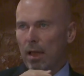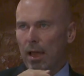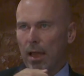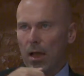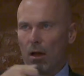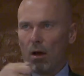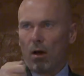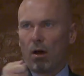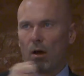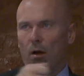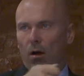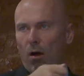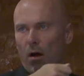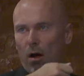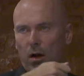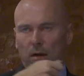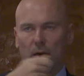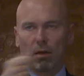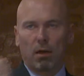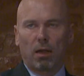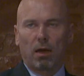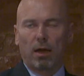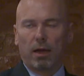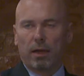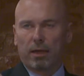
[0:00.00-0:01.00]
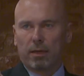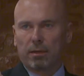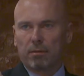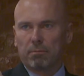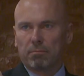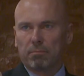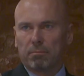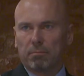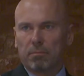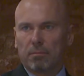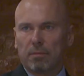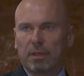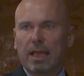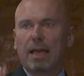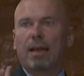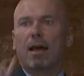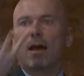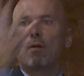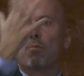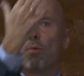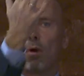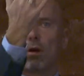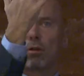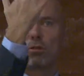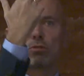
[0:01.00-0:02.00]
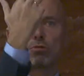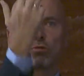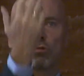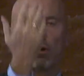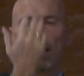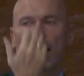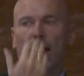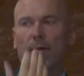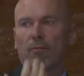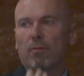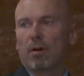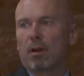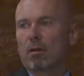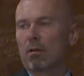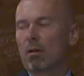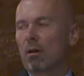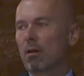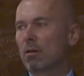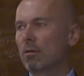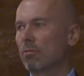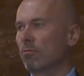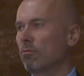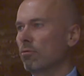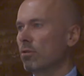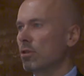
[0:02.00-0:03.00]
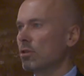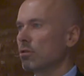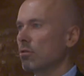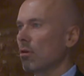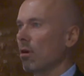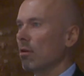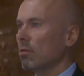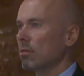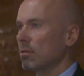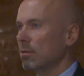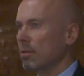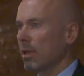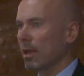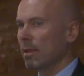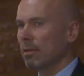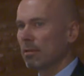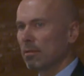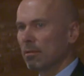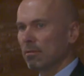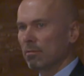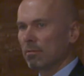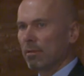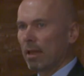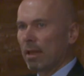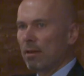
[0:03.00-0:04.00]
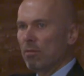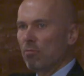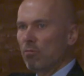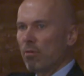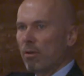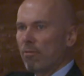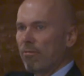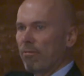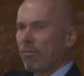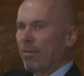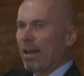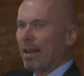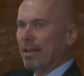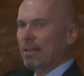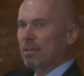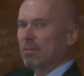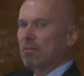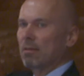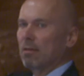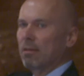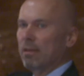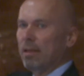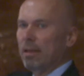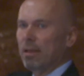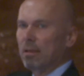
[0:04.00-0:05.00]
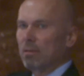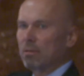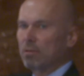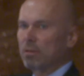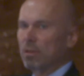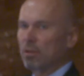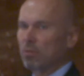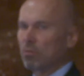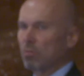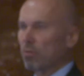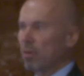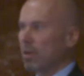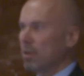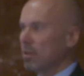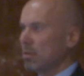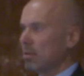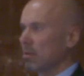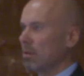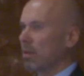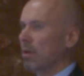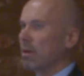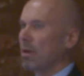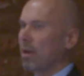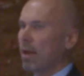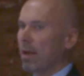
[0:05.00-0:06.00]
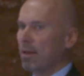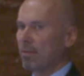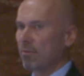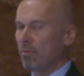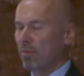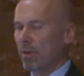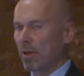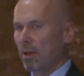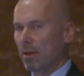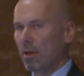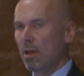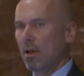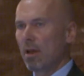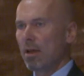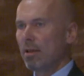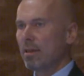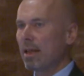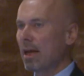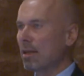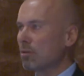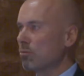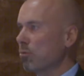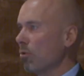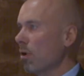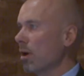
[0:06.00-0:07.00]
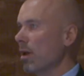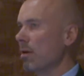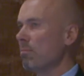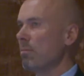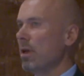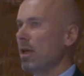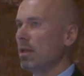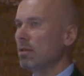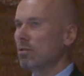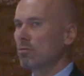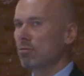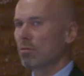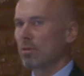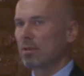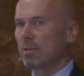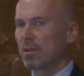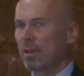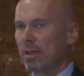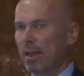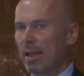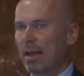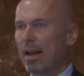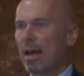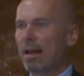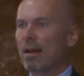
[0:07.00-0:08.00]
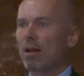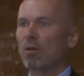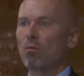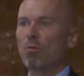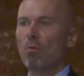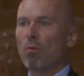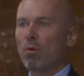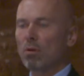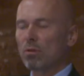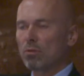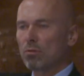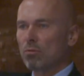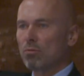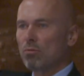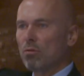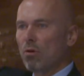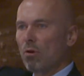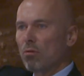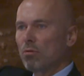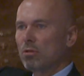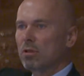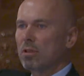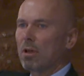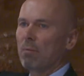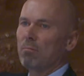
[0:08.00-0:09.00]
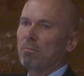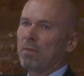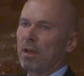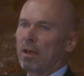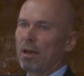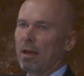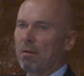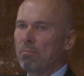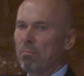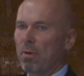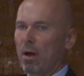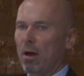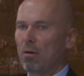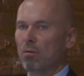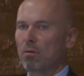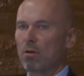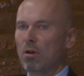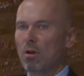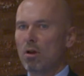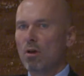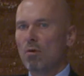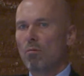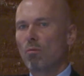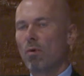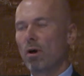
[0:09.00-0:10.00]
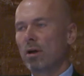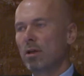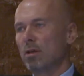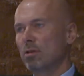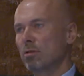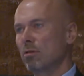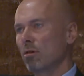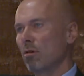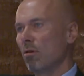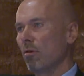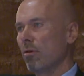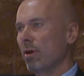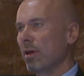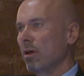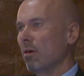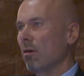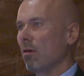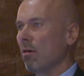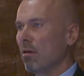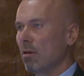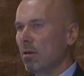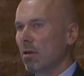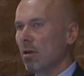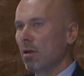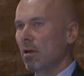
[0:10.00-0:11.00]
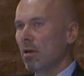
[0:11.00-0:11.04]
online, then I want to have a lot of results that then reflects the legal situation in Latvia. That's what I'm interested in. I don't want to know something about what is going on